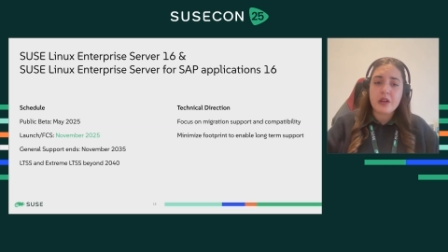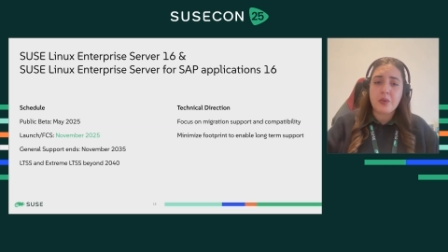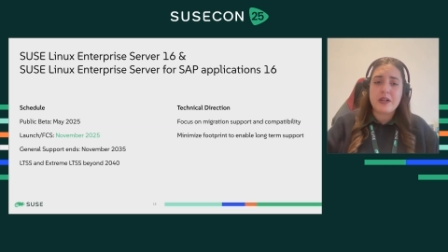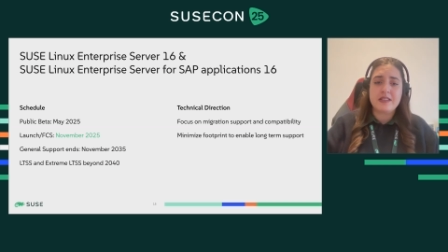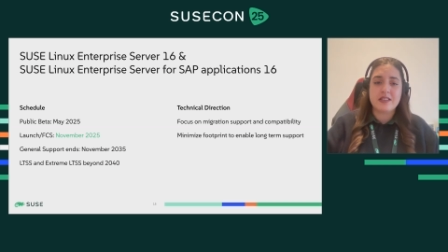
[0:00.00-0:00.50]

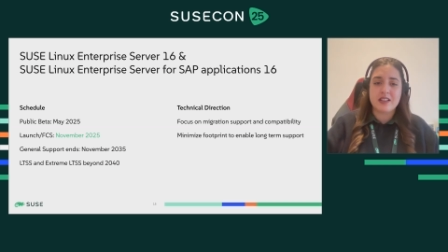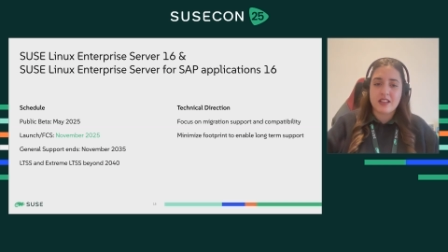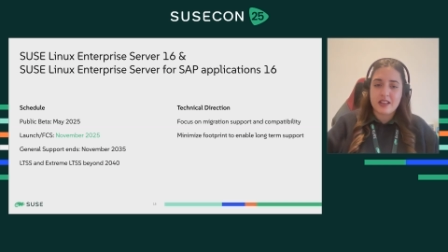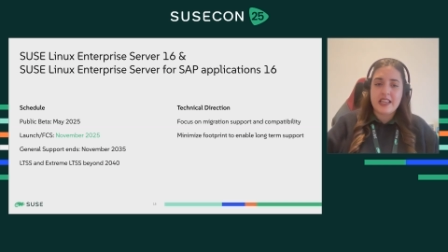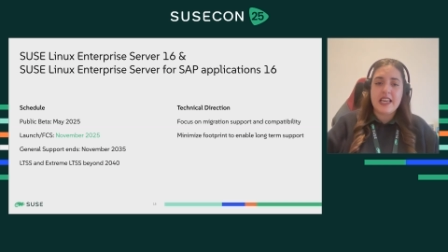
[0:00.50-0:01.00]
which
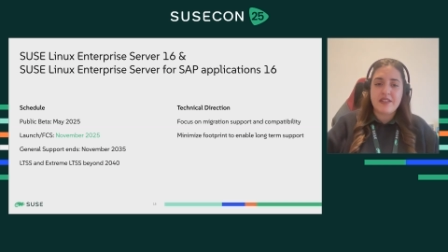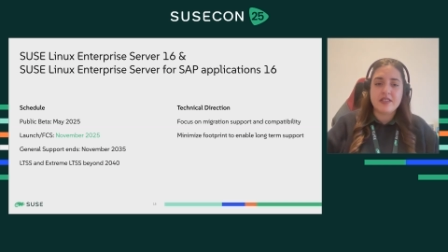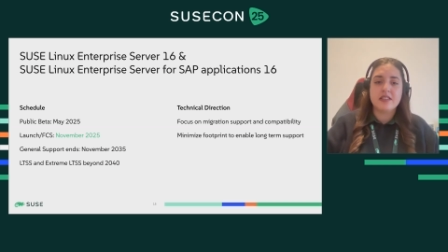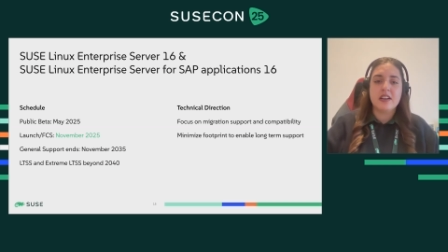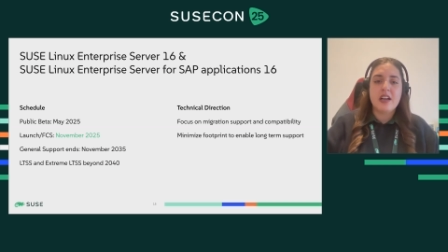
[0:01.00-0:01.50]

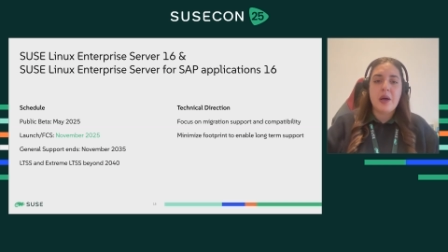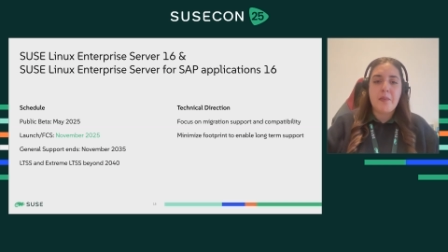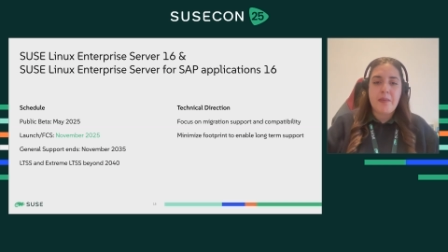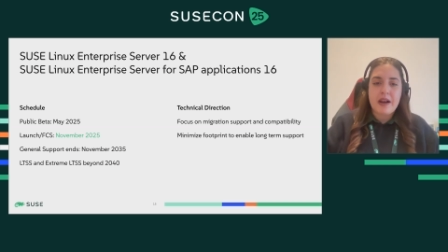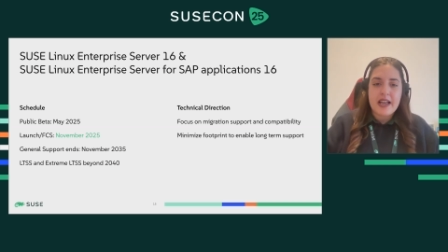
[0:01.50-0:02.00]
gives
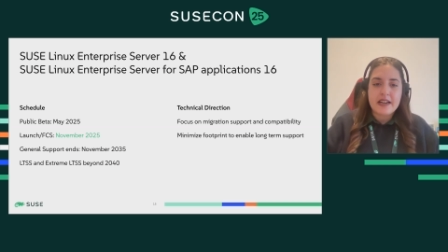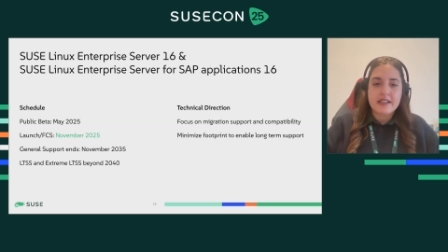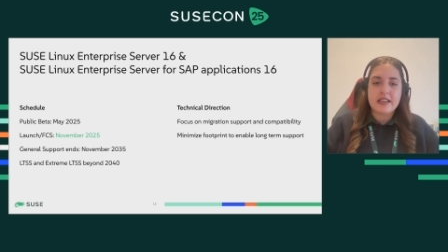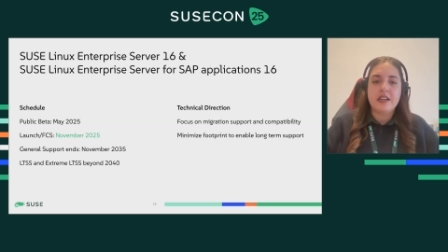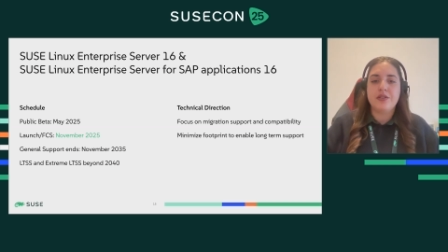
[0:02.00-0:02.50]

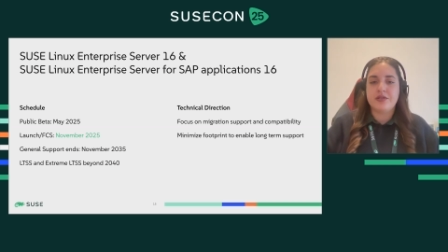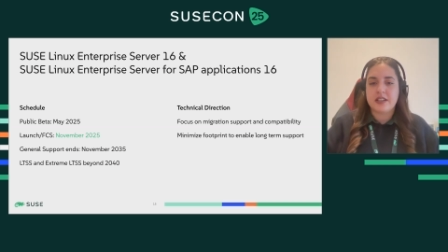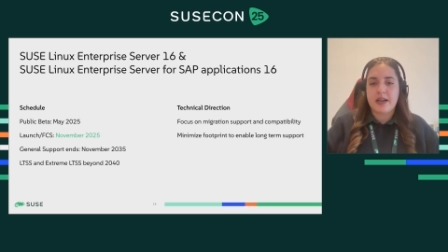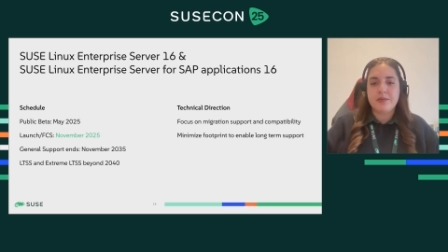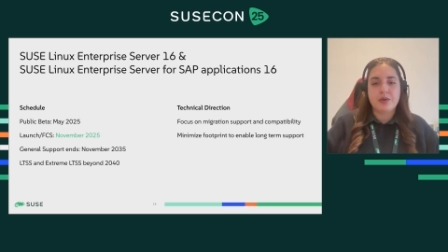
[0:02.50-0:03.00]
plenty of
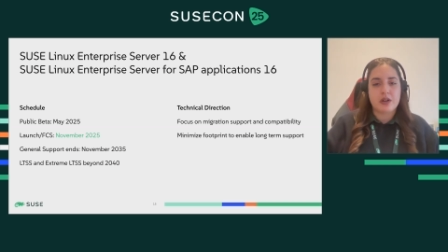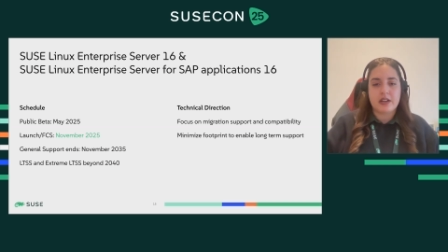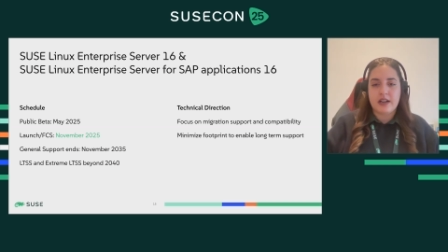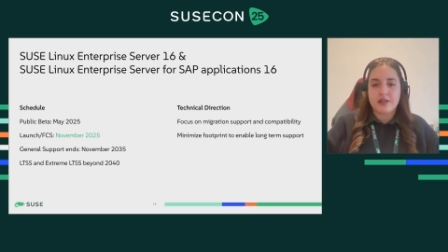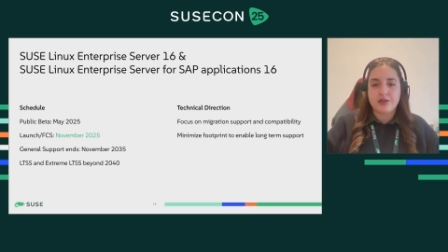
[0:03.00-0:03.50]
time to our
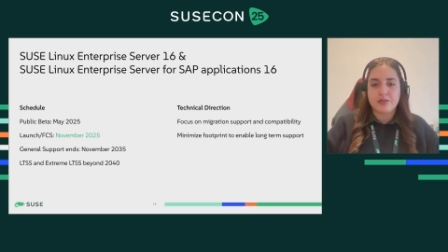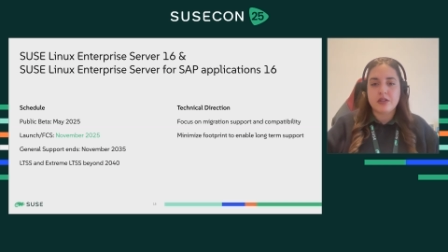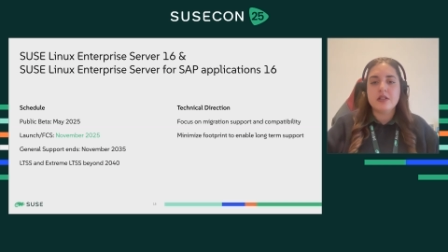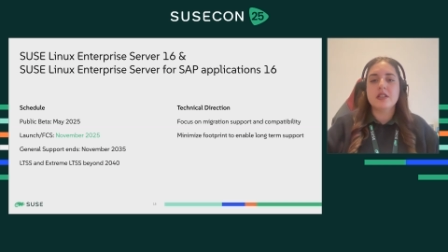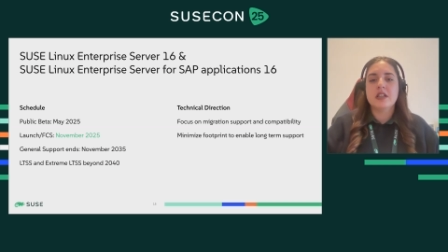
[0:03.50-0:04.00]

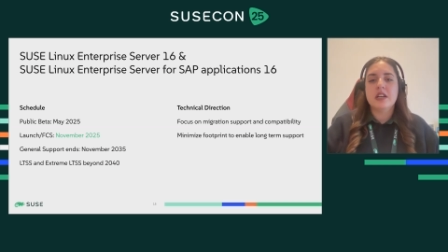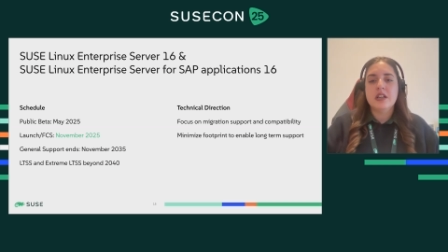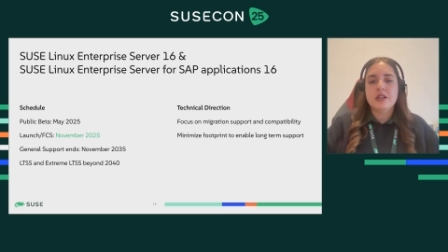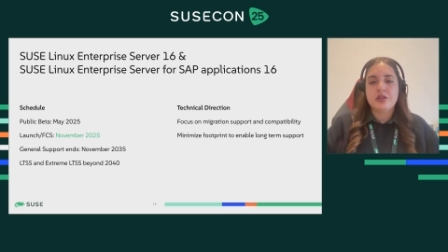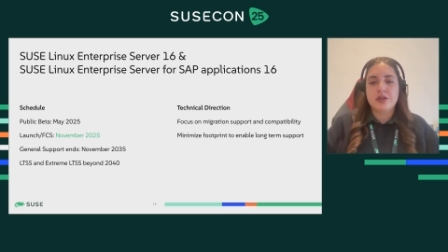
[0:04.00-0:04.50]
customers
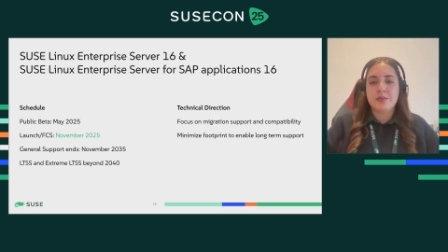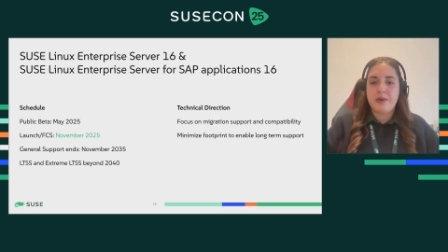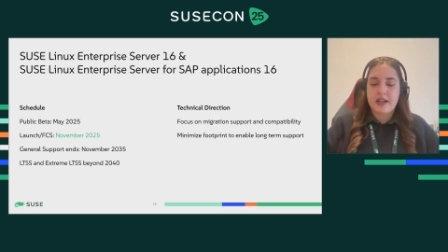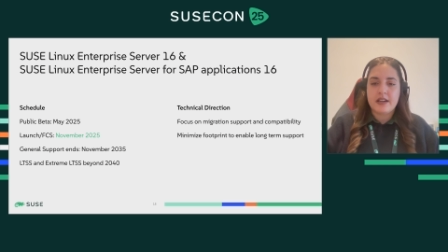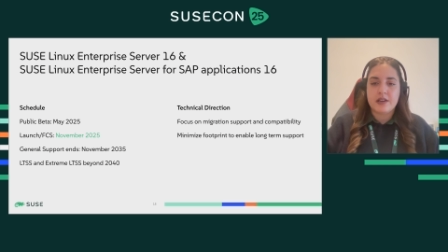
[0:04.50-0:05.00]
to
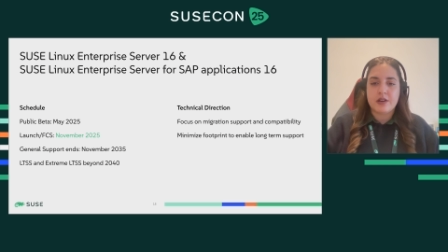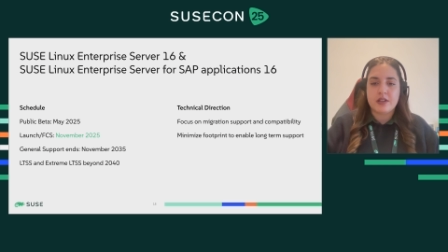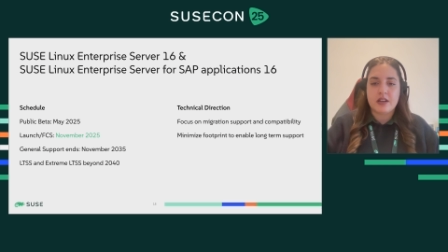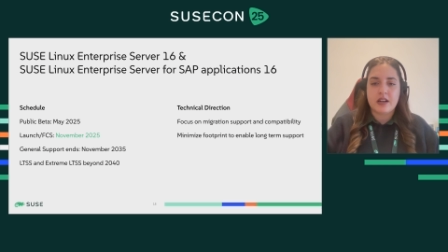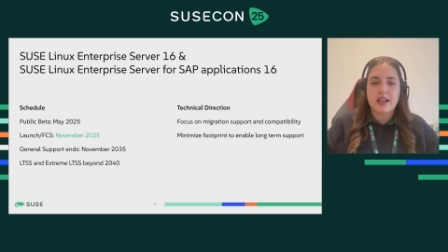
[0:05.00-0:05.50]
plan
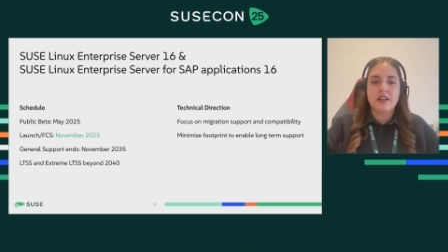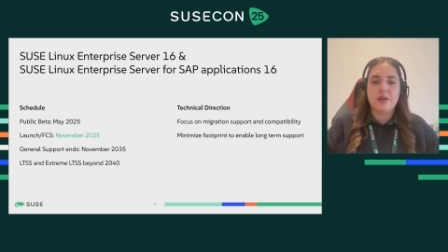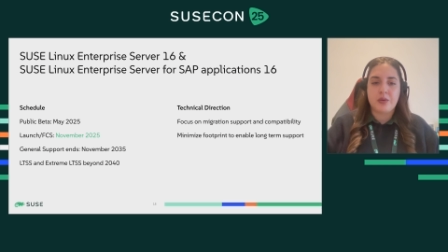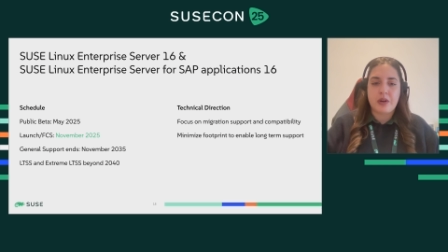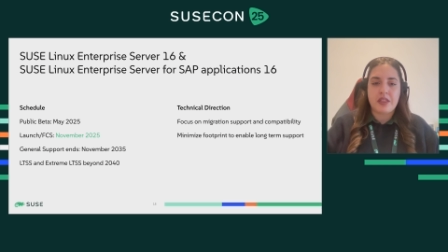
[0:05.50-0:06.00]
accordingly
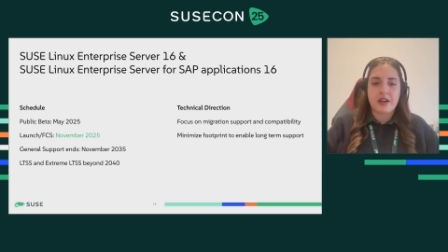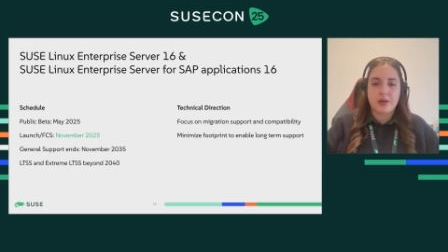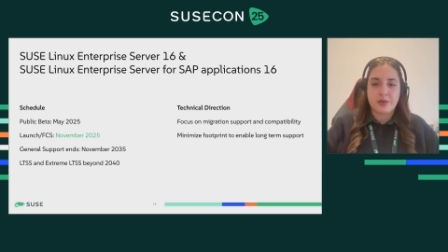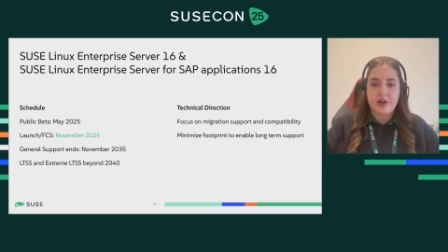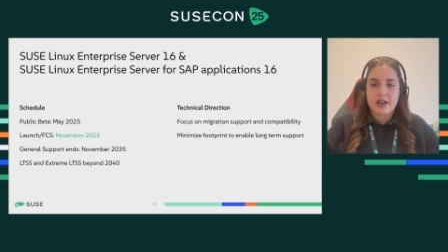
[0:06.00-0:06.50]

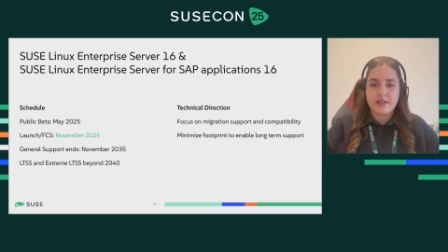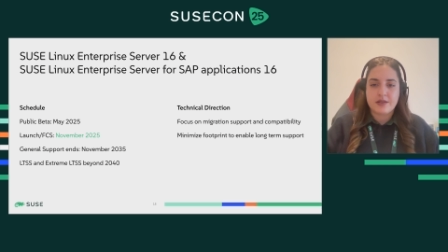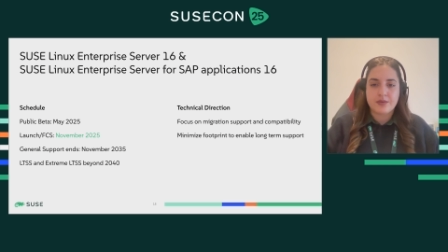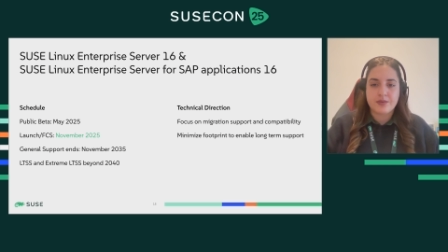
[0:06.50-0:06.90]
without rush.